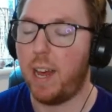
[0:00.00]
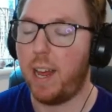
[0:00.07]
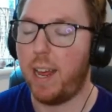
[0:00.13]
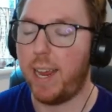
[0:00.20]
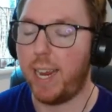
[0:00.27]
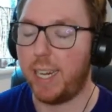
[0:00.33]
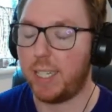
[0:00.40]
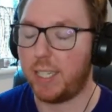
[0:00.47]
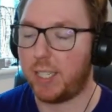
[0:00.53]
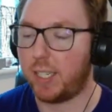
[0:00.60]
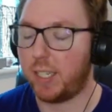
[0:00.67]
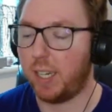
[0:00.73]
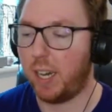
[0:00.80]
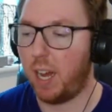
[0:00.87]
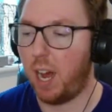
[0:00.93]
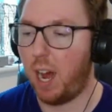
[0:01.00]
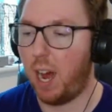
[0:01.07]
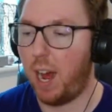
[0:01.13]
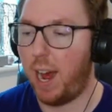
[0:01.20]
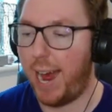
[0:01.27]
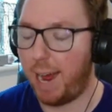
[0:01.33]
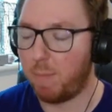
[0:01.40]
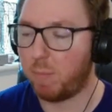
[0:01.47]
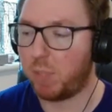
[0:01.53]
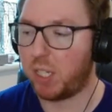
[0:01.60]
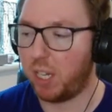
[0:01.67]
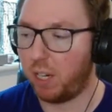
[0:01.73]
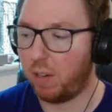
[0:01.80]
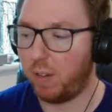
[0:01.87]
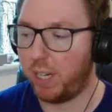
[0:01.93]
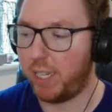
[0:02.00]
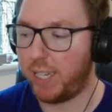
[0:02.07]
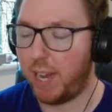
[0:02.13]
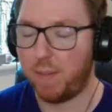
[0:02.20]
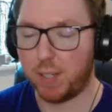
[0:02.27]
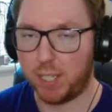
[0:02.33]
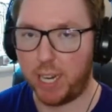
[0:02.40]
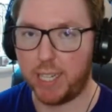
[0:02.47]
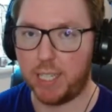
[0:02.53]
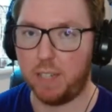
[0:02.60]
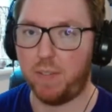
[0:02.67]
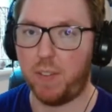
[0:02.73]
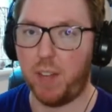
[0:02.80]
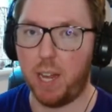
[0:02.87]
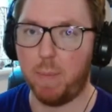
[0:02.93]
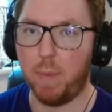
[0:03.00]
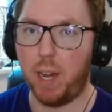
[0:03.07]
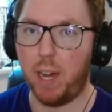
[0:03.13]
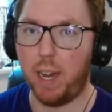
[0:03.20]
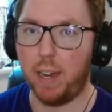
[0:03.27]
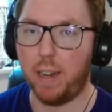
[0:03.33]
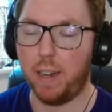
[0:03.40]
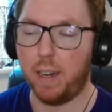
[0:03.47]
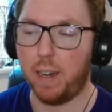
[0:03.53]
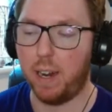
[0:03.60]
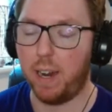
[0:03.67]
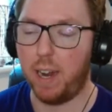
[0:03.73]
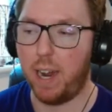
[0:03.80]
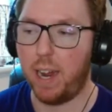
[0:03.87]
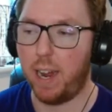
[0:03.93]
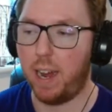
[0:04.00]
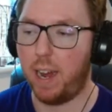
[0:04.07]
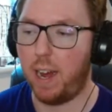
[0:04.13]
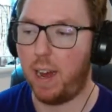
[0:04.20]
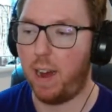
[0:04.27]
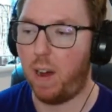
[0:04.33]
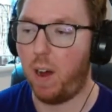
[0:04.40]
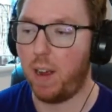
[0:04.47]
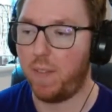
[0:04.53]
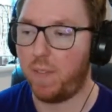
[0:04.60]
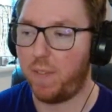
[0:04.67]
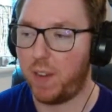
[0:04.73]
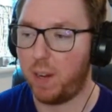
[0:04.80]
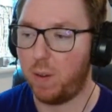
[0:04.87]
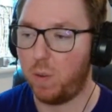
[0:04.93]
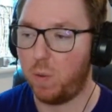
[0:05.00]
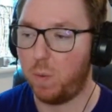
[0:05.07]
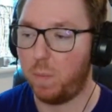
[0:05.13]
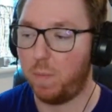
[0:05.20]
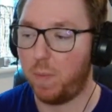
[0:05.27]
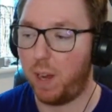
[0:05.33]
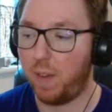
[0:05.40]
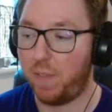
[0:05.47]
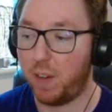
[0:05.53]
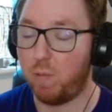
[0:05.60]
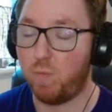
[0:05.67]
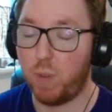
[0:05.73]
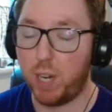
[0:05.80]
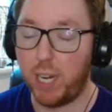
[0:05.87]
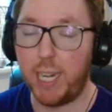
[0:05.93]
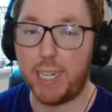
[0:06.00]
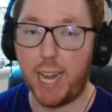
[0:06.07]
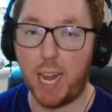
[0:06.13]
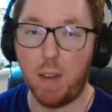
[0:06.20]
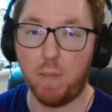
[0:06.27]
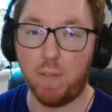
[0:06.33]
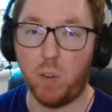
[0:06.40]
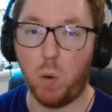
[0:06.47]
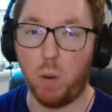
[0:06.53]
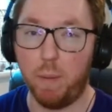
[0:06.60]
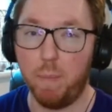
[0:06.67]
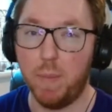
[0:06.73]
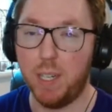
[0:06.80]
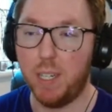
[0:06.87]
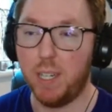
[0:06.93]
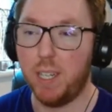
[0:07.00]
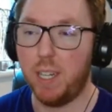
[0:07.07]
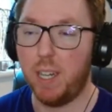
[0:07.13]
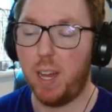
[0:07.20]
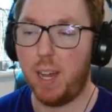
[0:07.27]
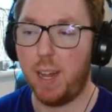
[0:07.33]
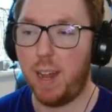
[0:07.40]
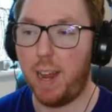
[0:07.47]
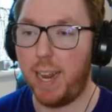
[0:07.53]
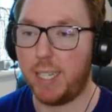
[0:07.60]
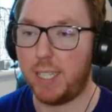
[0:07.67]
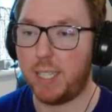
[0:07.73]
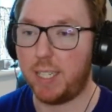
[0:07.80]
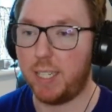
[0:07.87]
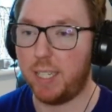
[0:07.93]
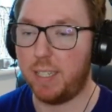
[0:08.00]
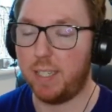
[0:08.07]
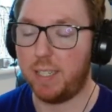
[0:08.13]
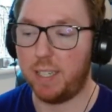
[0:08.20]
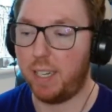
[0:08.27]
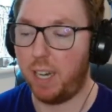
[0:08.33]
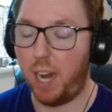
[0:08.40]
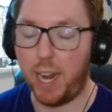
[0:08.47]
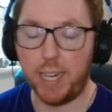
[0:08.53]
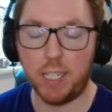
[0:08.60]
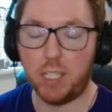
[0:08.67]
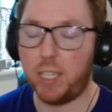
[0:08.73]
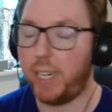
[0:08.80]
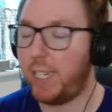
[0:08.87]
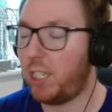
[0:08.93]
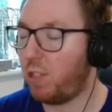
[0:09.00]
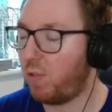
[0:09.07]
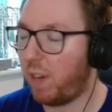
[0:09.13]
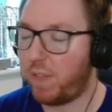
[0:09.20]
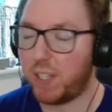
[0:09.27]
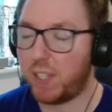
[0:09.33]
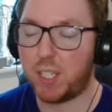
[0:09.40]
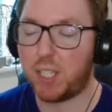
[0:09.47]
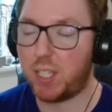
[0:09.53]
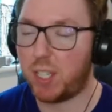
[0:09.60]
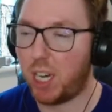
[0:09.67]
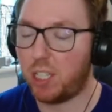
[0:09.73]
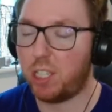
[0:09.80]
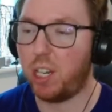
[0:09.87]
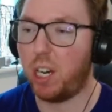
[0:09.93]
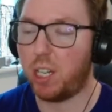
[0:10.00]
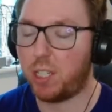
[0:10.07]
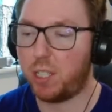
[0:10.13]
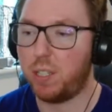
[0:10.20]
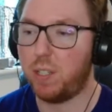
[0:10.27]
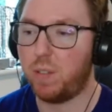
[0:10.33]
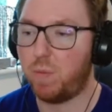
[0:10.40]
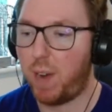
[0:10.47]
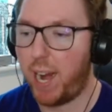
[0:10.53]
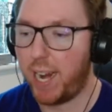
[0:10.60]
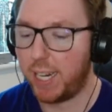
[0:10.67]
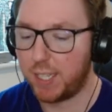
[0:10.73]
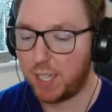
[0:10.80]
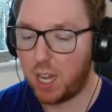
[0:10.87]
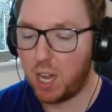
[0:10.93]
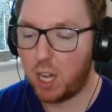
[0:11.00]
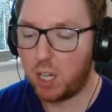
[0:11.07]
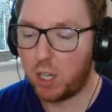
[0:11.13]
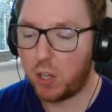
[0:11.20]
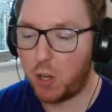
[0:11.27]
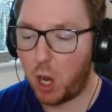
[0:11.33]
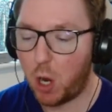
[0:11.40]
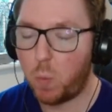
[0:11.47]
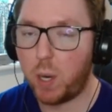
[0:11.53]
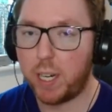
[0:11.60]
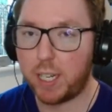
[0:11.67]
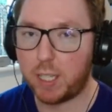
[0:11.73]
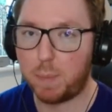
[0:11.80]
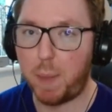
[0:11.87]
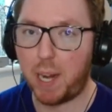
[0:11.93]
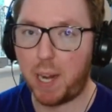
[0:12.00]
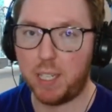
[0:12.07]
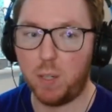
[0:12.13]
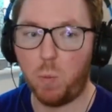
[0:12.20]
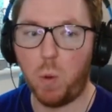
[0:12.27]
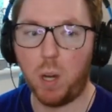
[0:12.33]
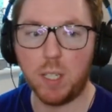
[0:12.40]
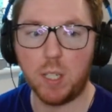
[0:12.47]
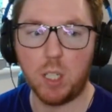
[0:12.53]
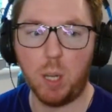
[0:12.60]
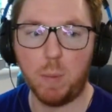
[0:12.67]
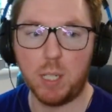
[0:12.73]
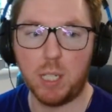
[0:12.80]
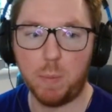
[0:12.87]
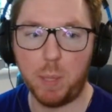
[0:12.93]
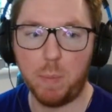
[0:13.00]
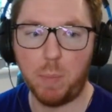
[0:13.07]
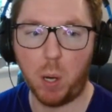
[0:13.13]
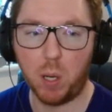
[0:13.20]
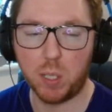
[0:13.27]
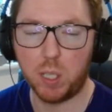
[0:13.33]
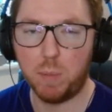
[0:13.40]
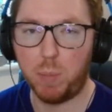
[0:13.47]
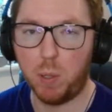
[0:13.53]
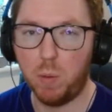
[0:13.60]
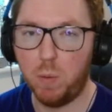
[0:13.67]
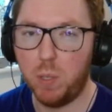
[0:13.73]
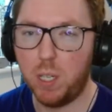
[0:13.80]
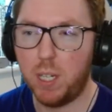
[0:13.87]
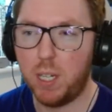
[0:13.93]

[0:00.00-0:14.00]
It's absolutely devastating for him, and I feel really down for him. He'd driven such a good race. No one expected a one stop to be possible,